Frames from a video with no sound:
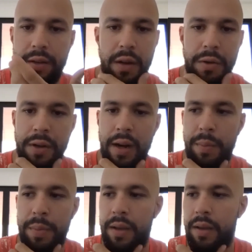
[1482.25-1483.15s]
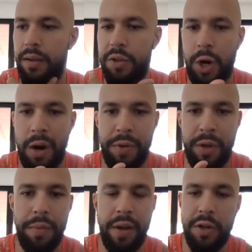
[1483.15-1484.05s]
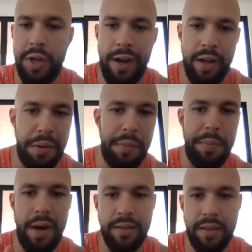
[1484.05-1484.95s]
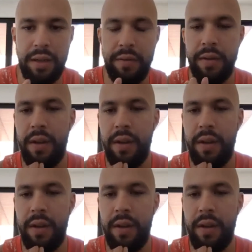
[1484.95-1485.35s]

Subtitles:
You got to be sharp, you got to be energetic, you got to be positive.